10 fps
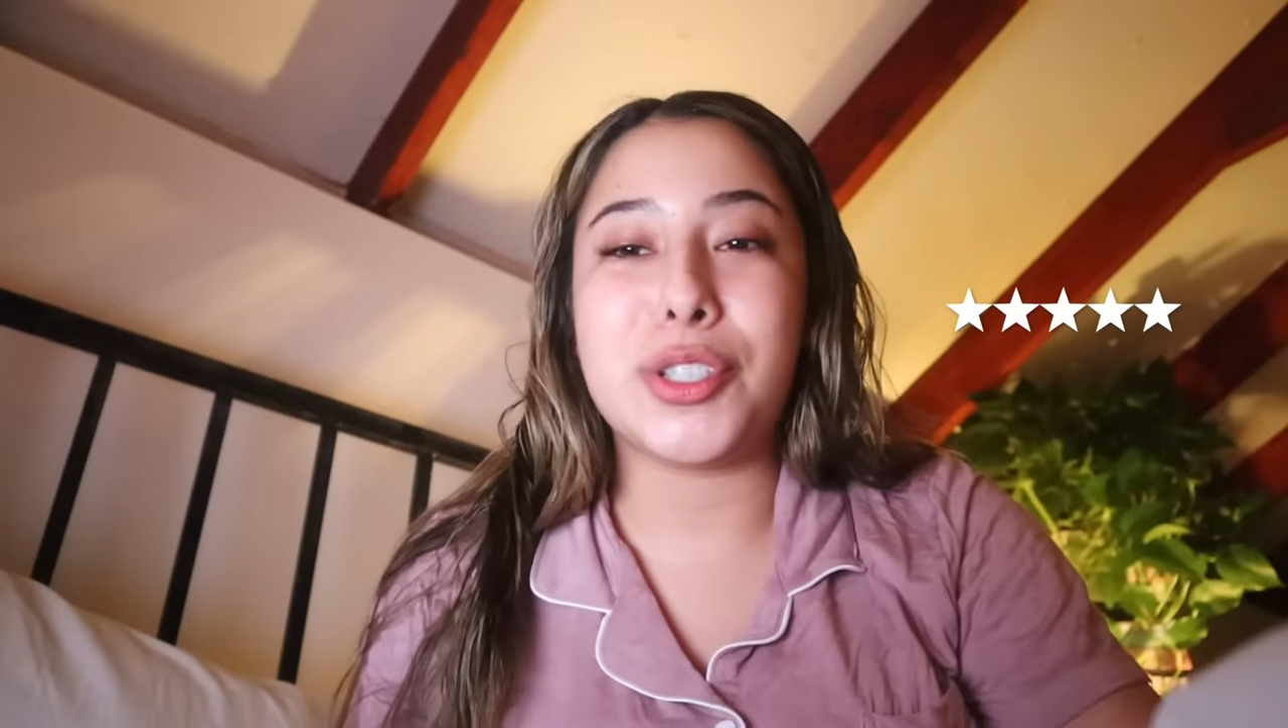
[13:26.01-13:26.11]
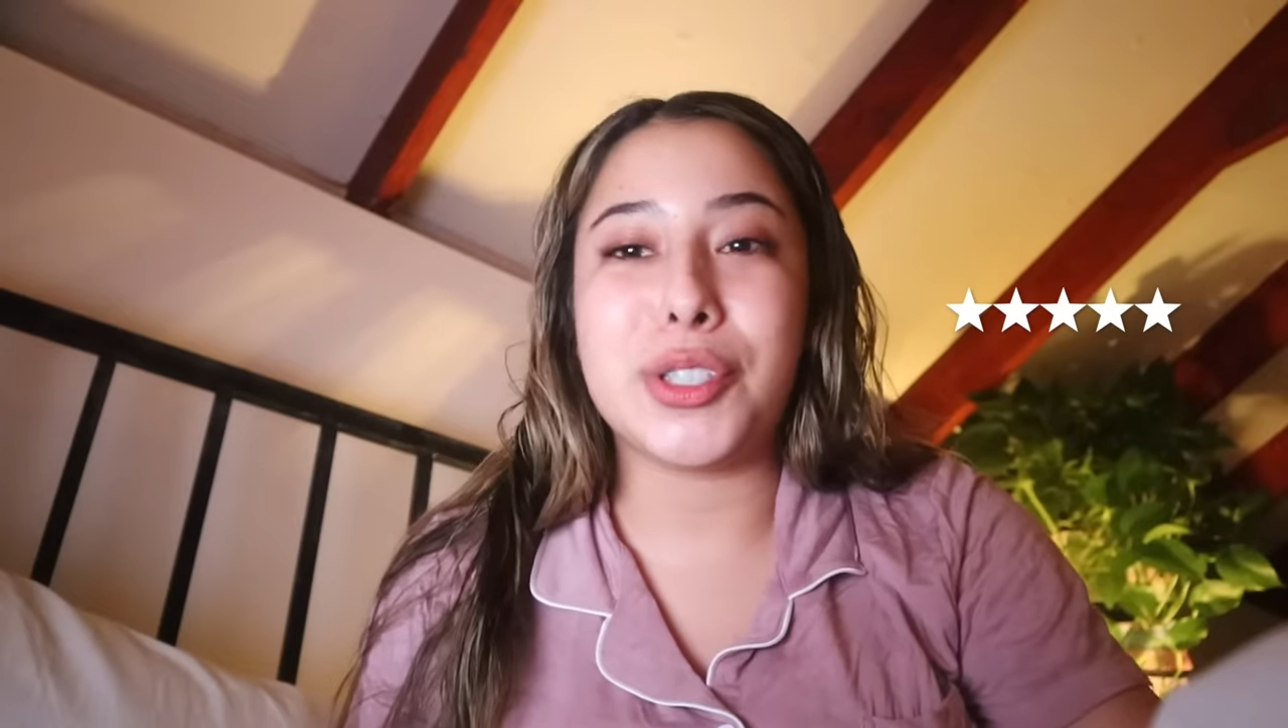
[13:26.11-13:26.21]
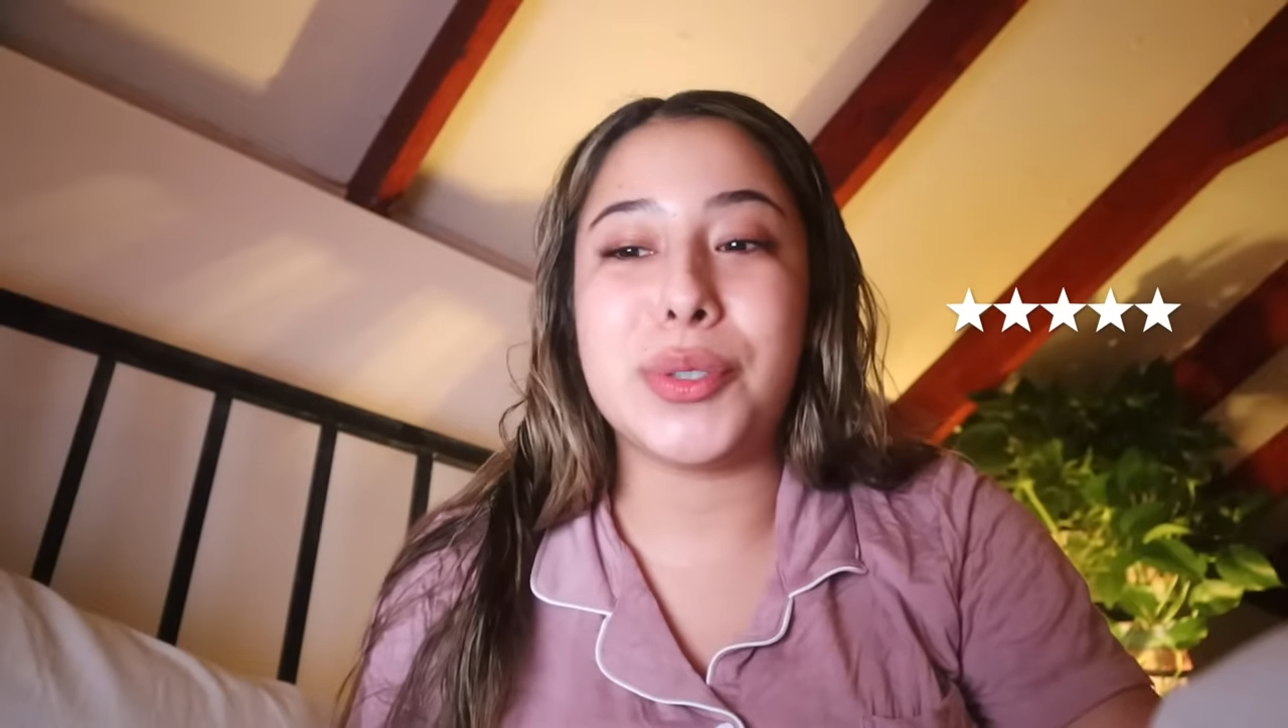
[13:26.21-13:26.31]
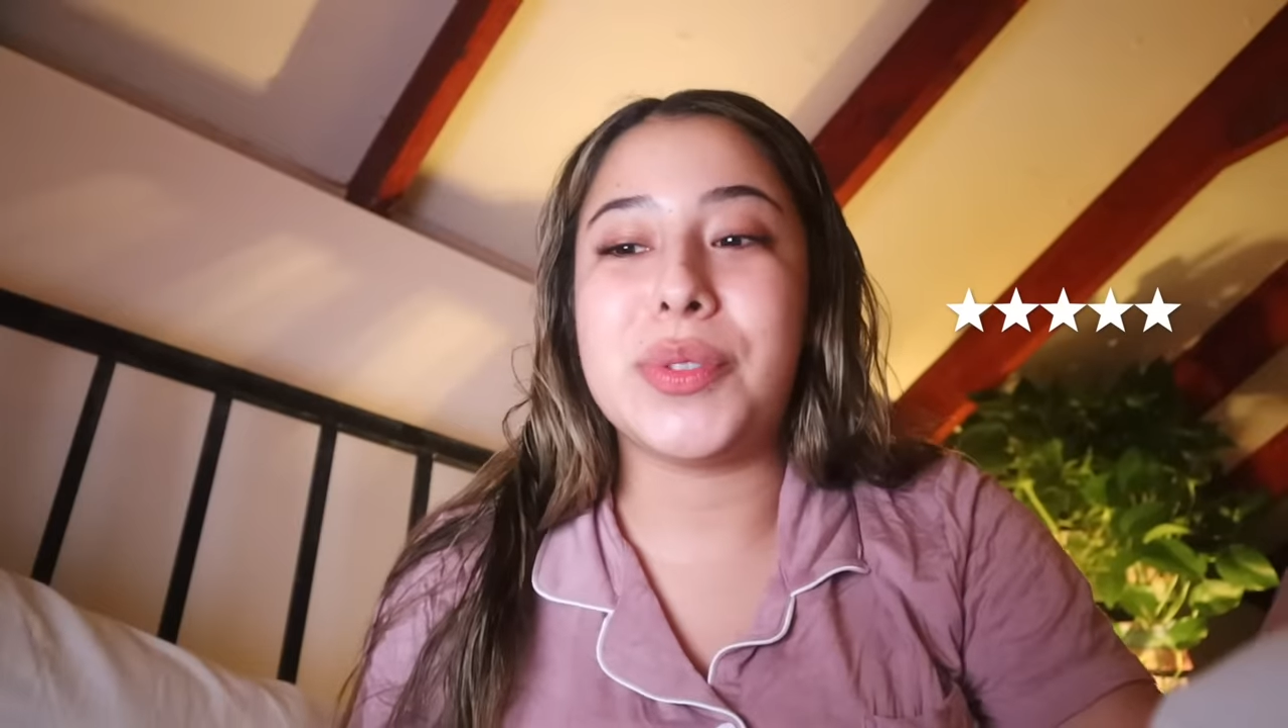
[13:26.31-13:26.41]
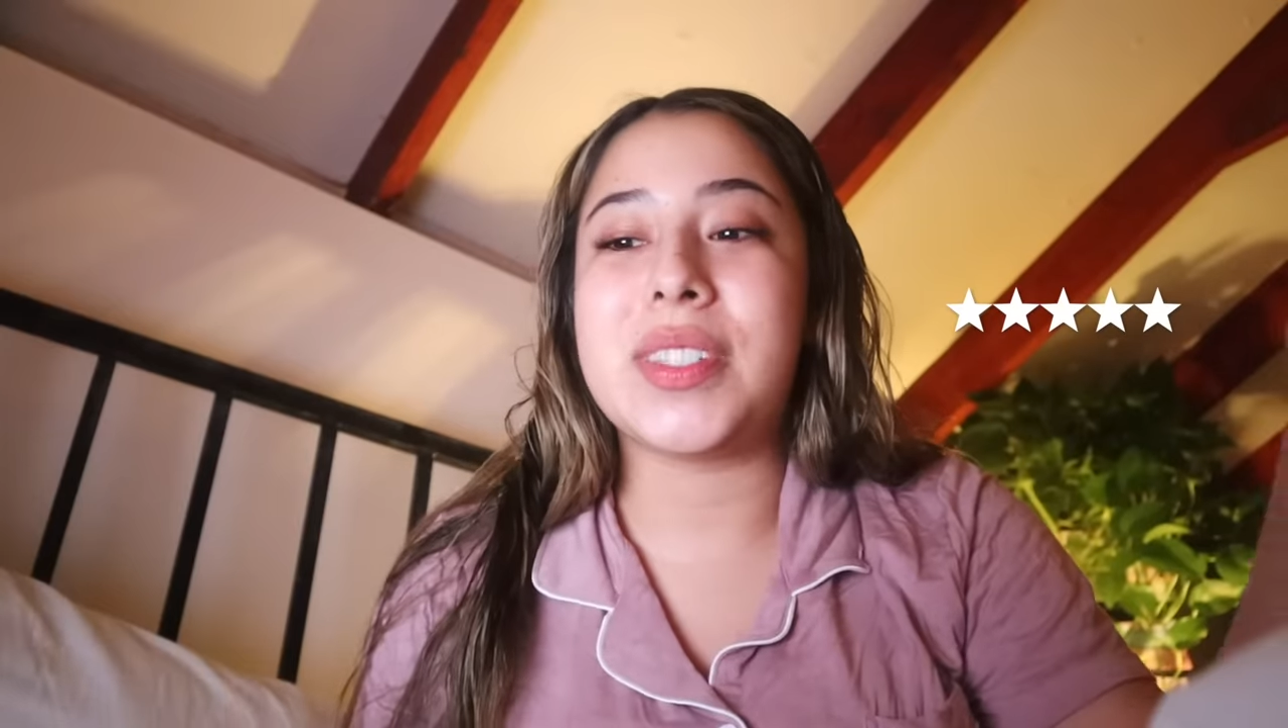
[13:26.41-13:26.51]

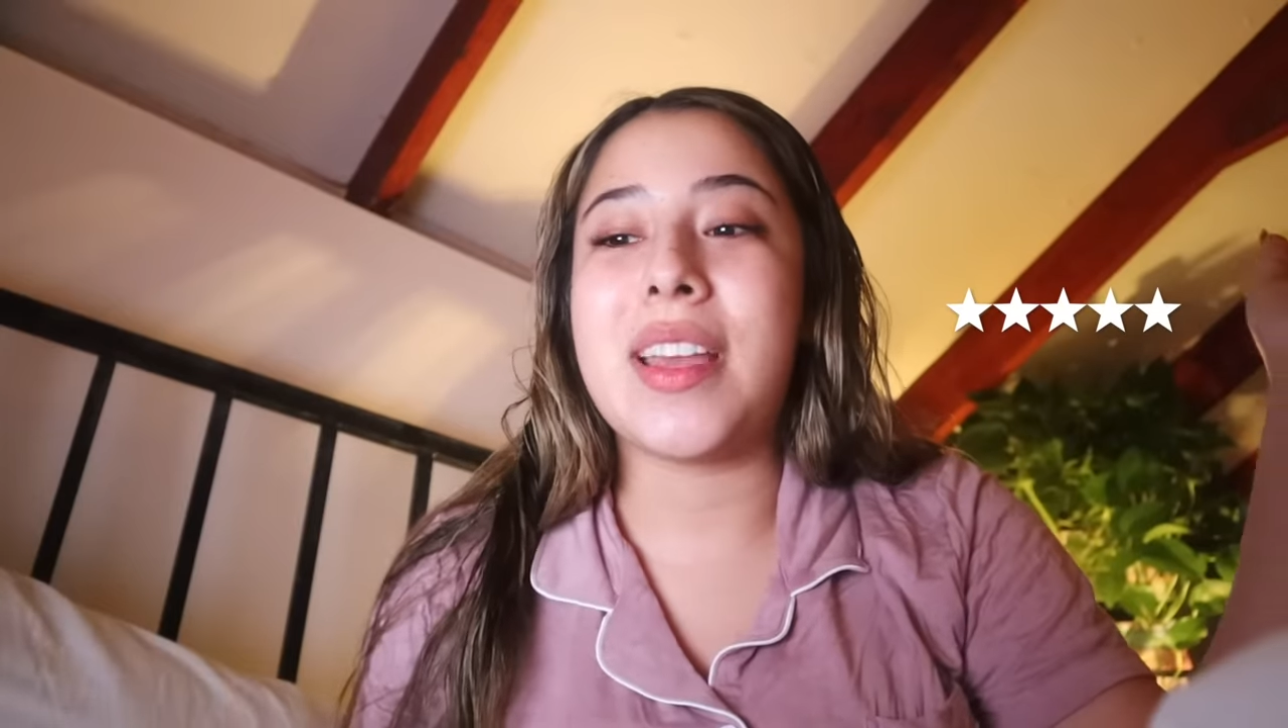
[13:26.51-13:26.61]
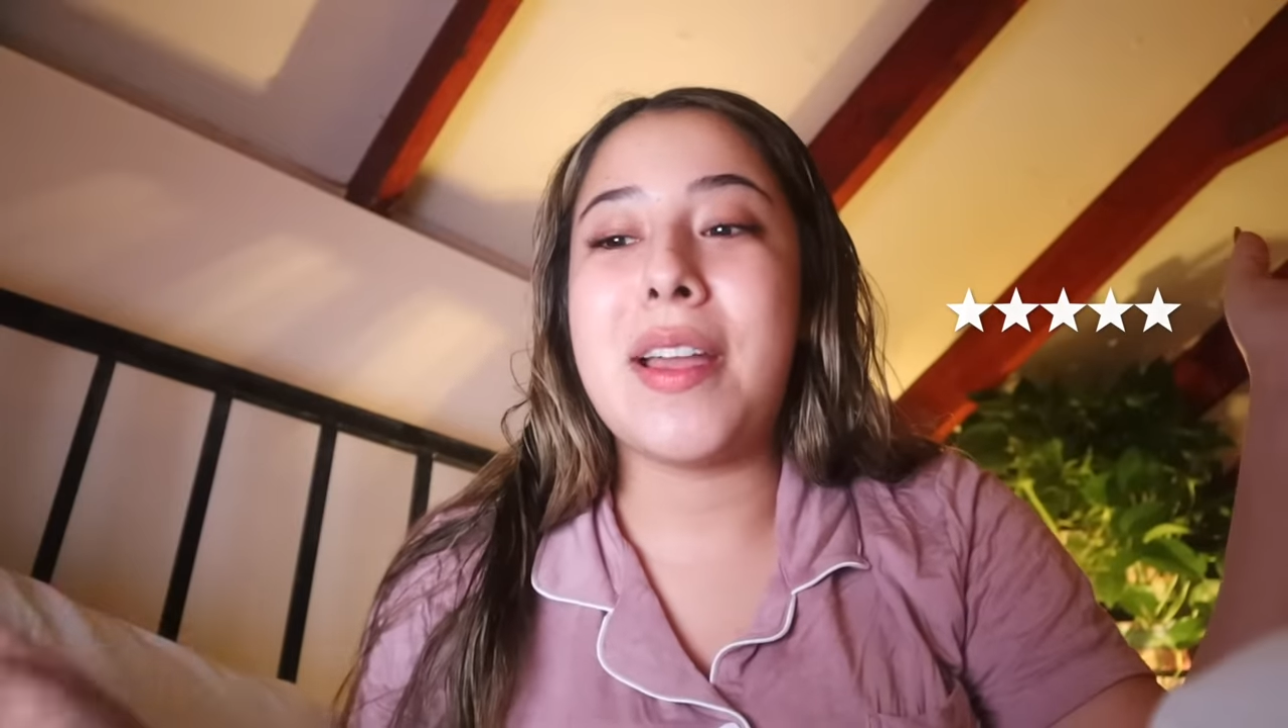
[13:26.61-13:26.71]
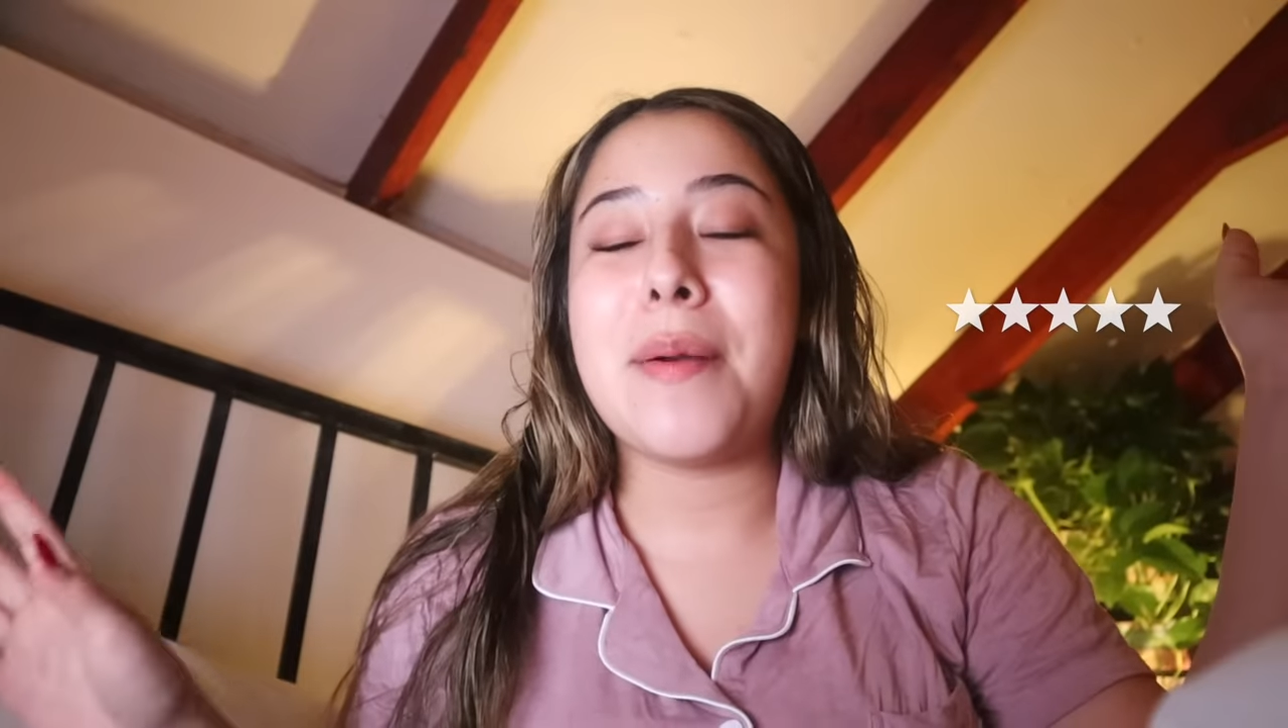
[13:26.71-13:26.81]
choose